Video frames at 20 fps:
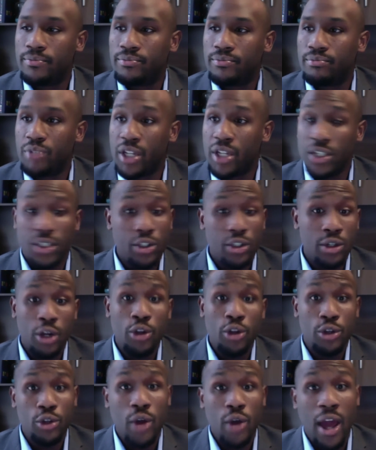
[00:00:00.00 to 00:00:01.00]
because, you know, you
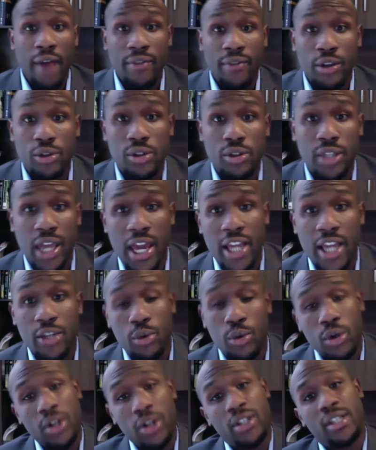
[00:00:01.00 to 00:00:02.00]
do have those days
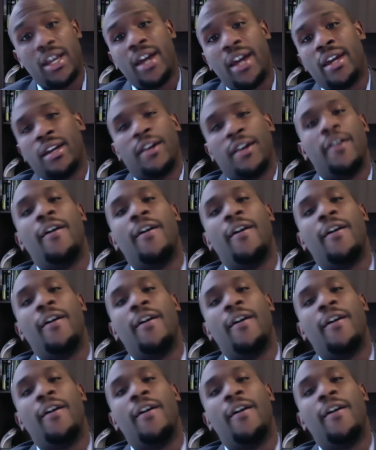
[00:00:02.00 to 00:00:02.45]
where it's like,